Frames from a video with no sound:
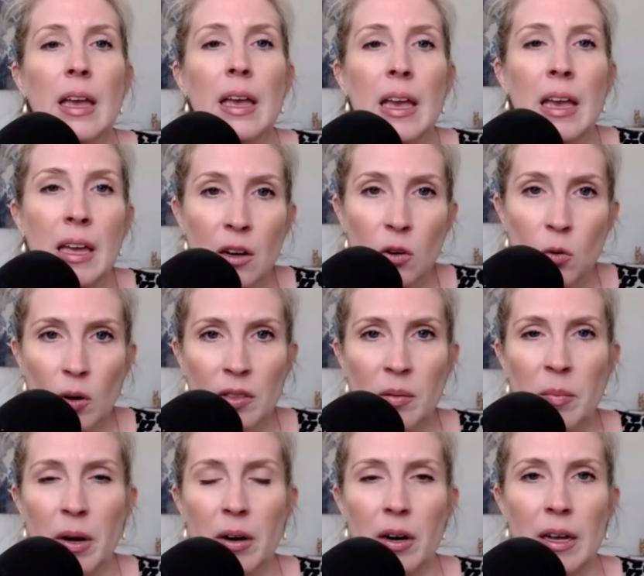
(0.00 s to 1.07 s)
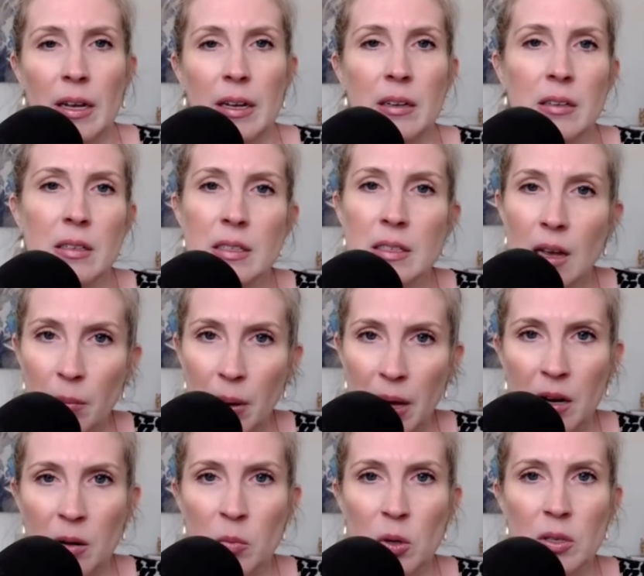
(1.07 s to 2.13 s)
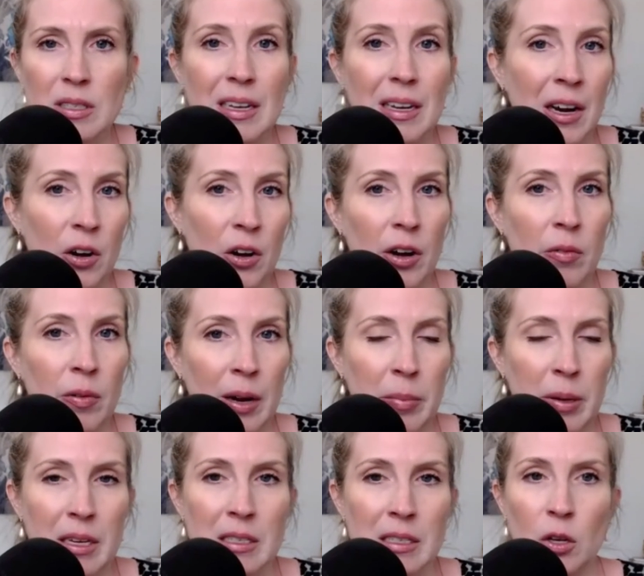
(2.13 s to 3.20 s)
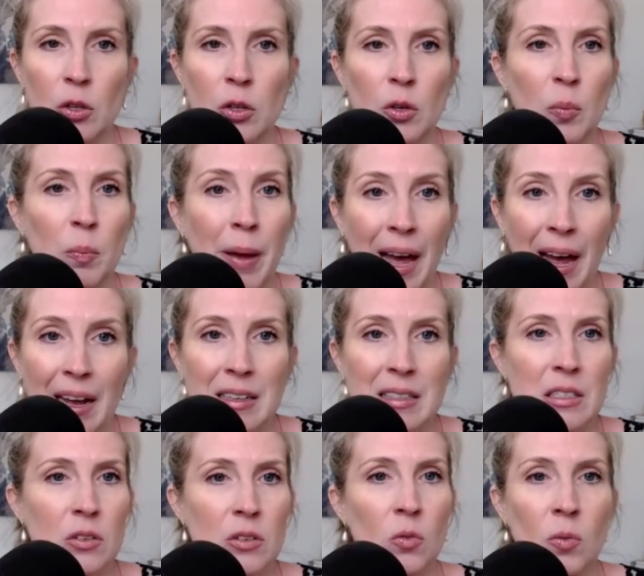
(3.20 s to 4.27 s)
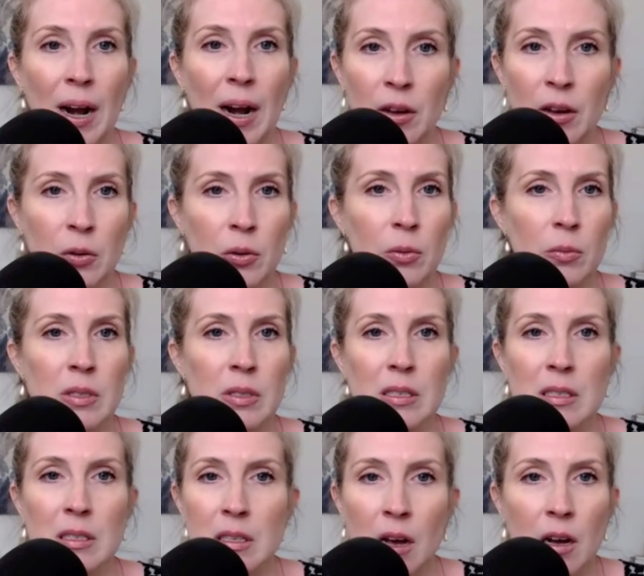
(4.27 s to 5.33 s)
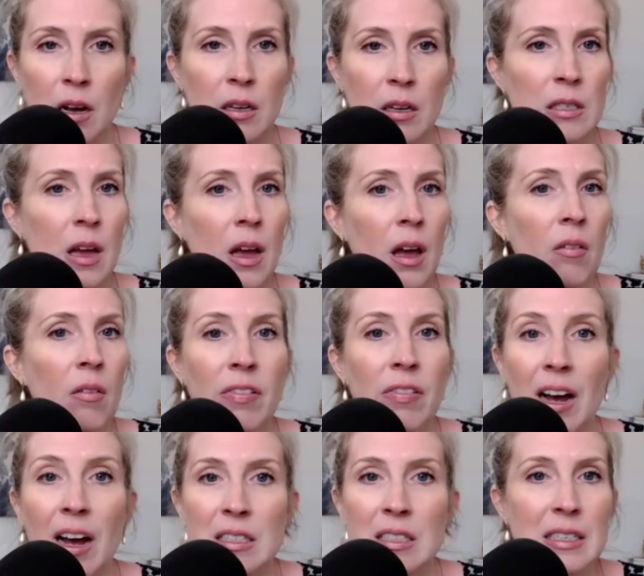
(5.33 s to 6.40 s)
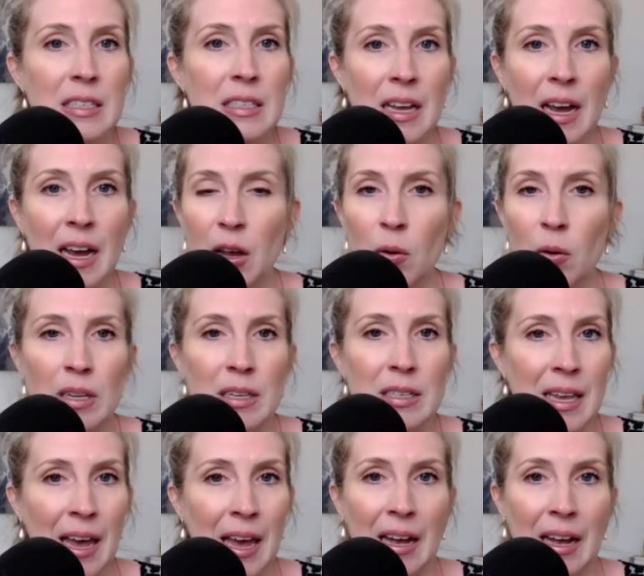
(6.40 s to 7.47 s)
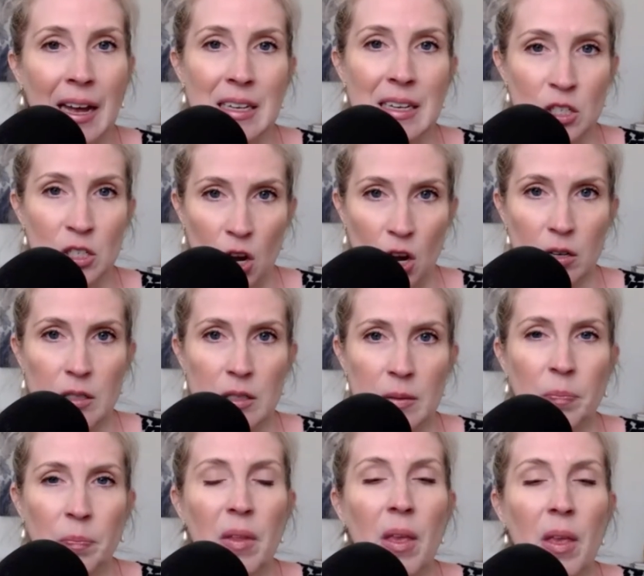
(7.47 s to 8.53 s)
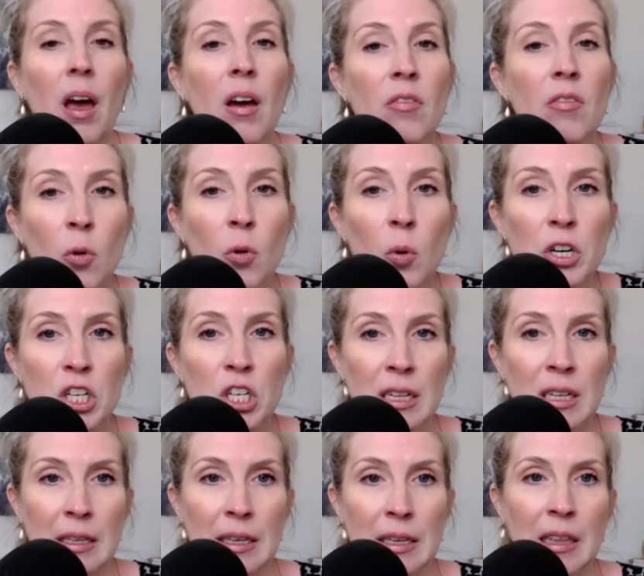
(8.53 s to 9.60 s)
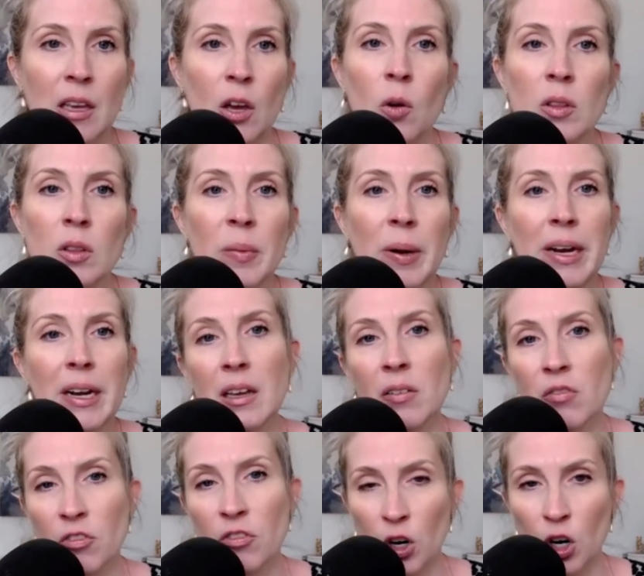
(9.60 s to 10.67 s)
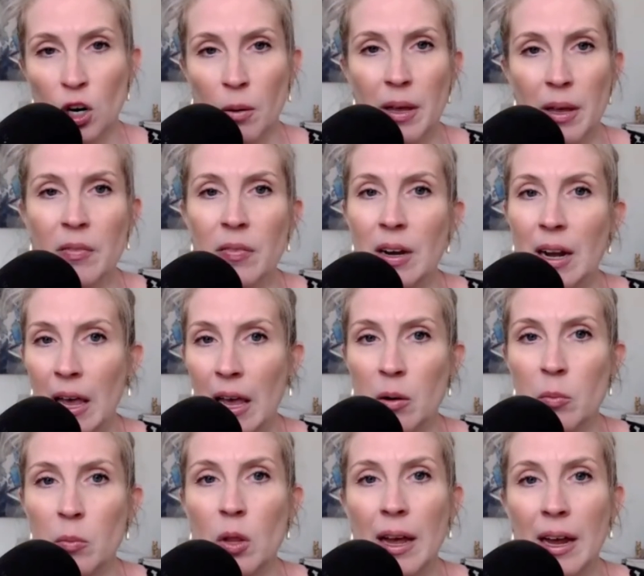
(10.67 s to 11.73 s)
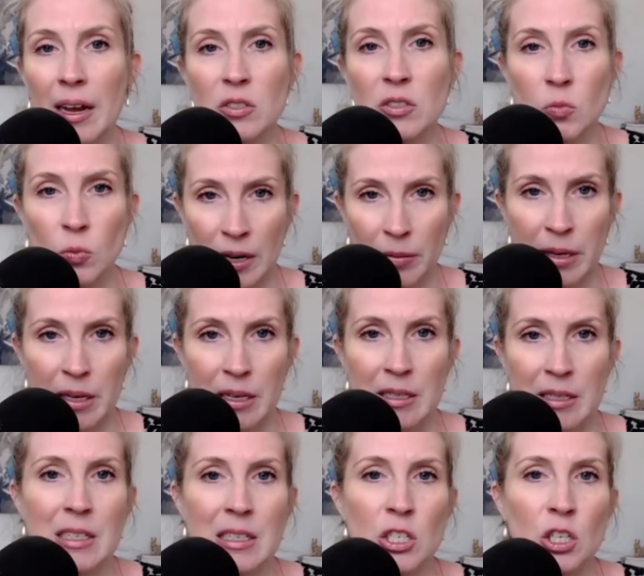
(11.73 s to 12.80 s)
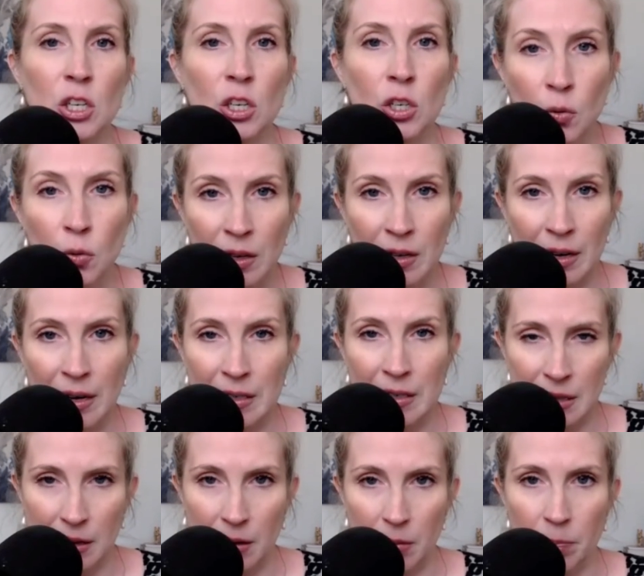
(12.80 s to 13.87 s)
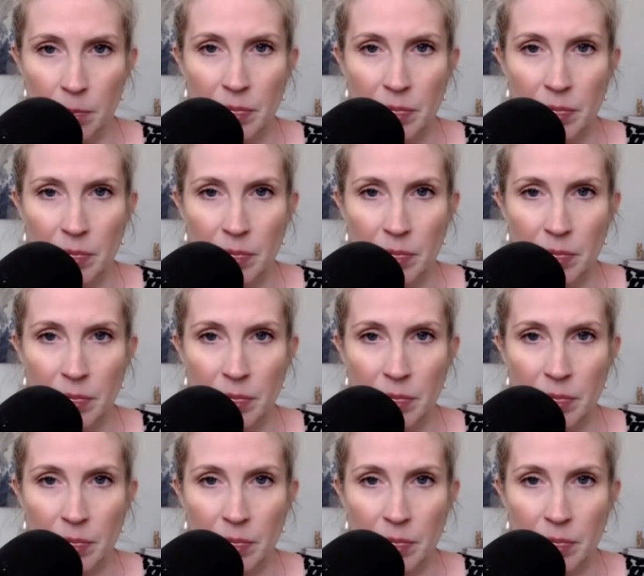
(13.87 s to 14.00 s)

In North America, some animals that carry rabies include bats, raccoons, skunks, foxes, coyotes, cats, and dogs. Unfortunately, the only way to confirm if an animal has rabies is to euthanize them